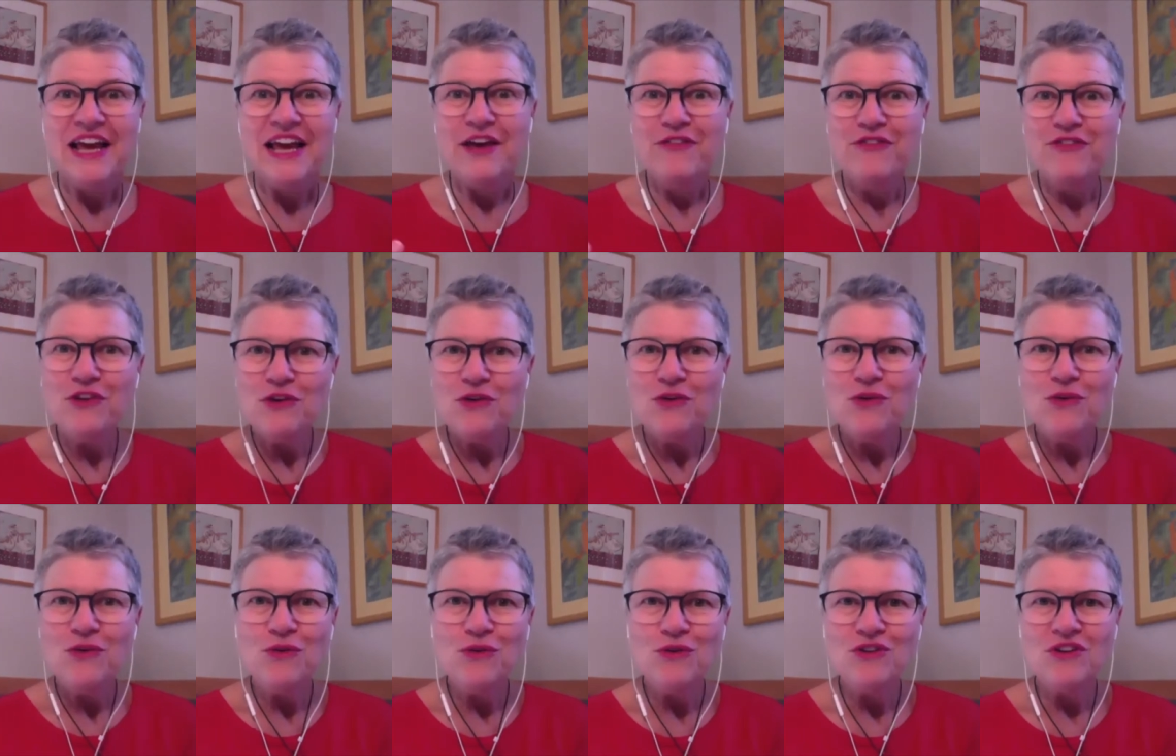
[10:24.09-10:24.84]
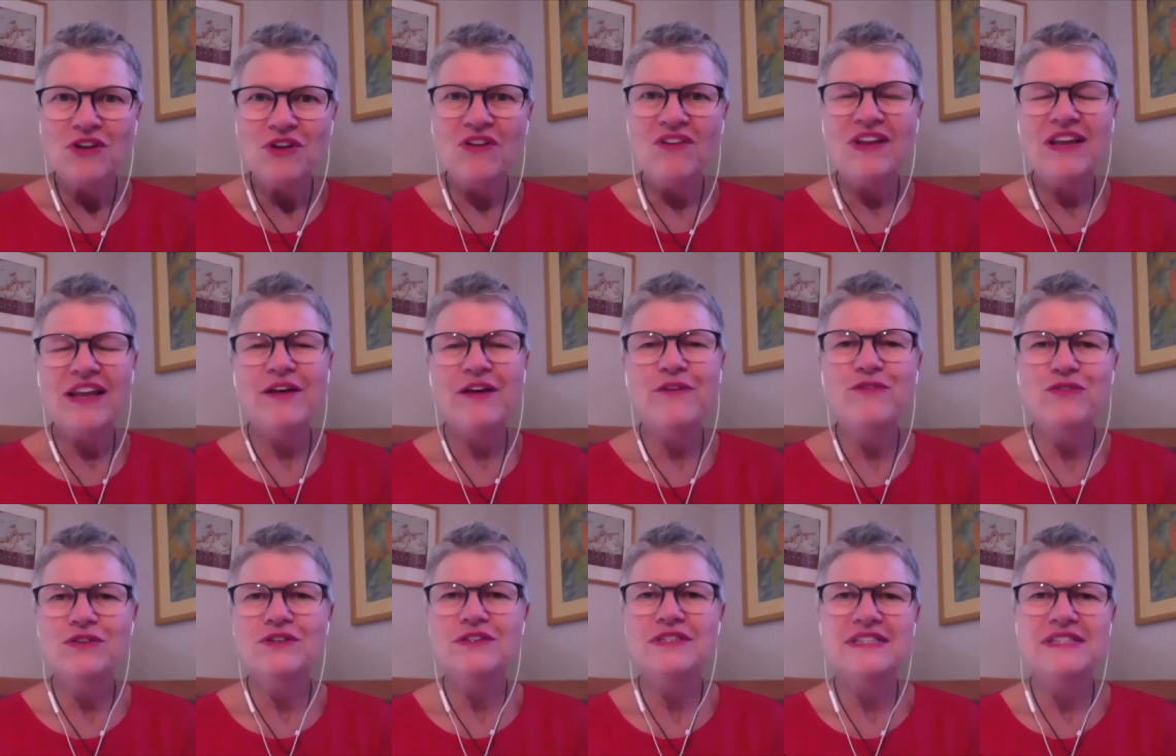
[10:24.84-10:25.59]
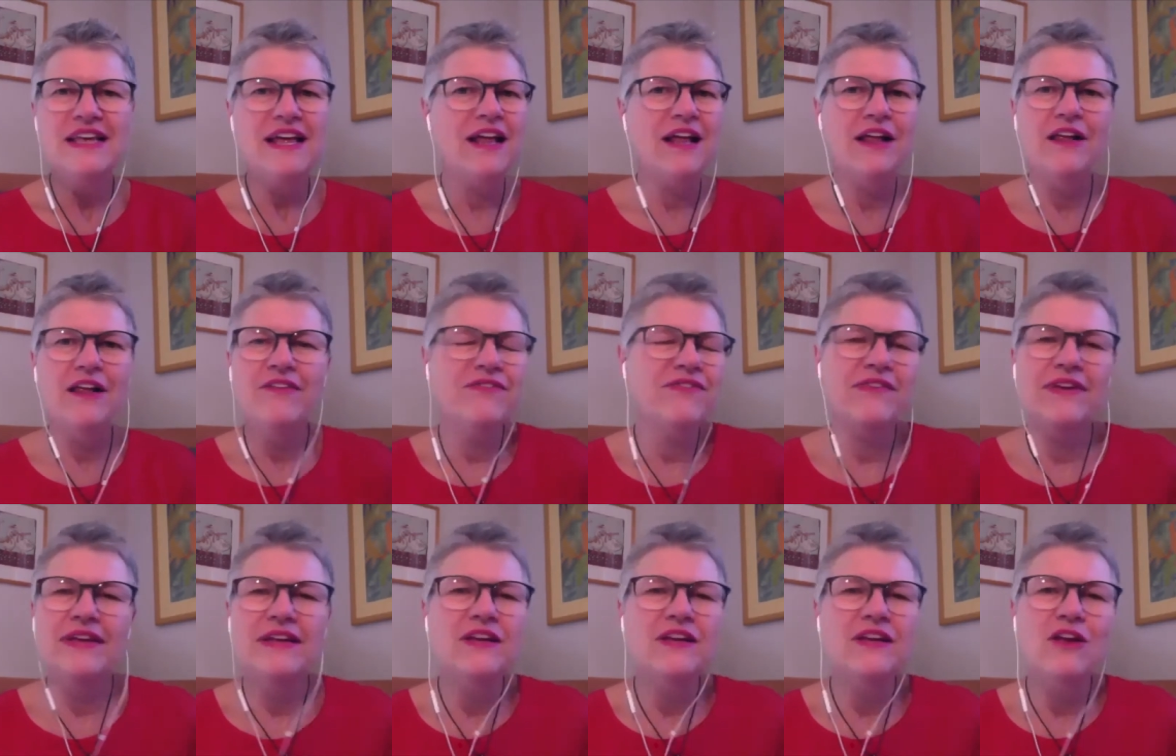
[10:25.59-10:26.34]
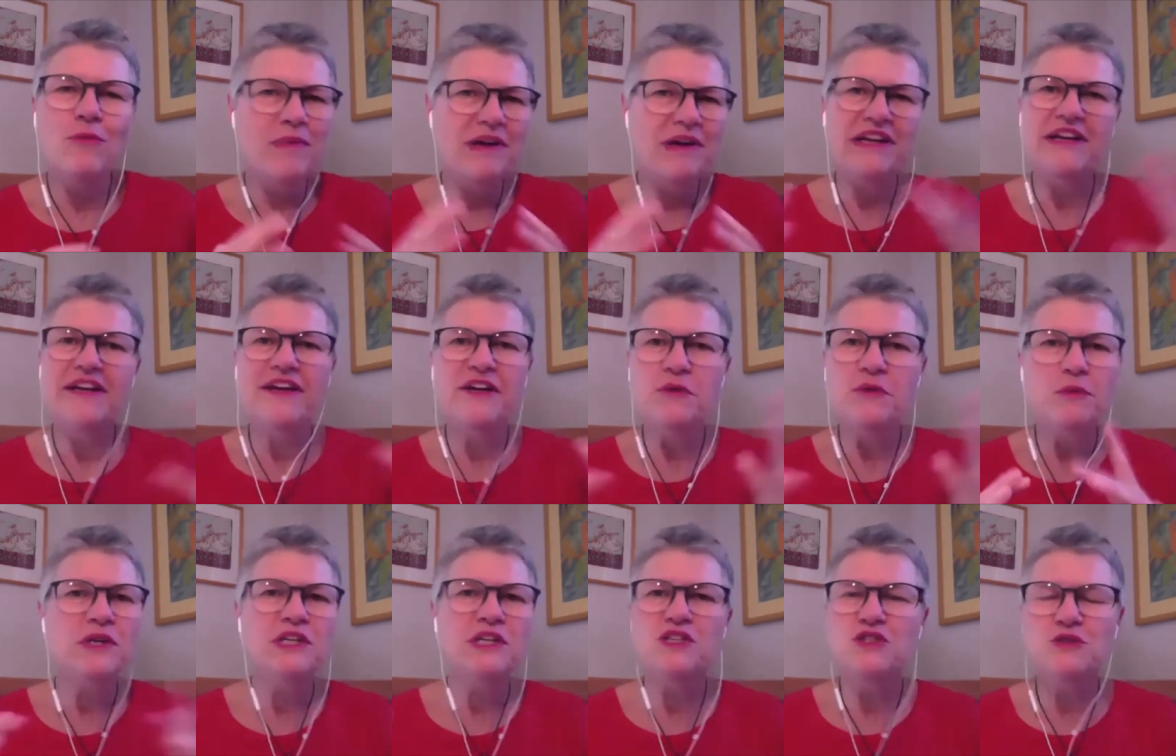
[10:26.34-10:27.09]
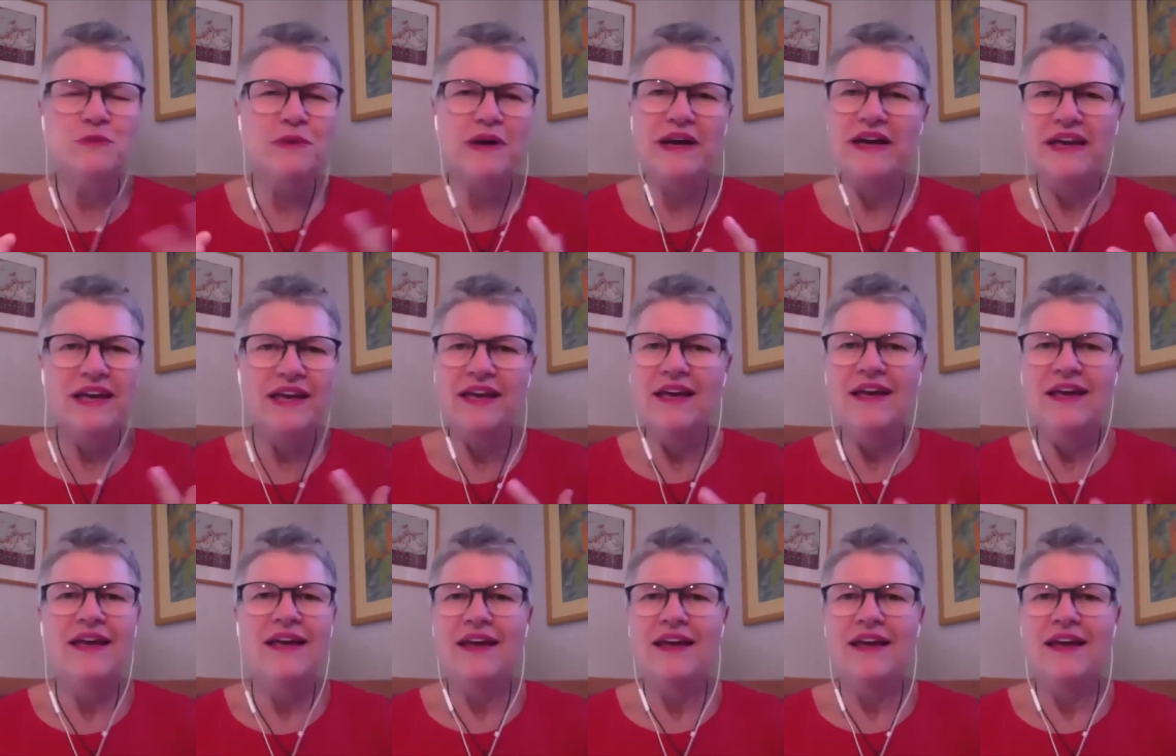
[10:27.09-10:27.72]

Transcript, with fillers: if you don't love yourself, no matter in which way,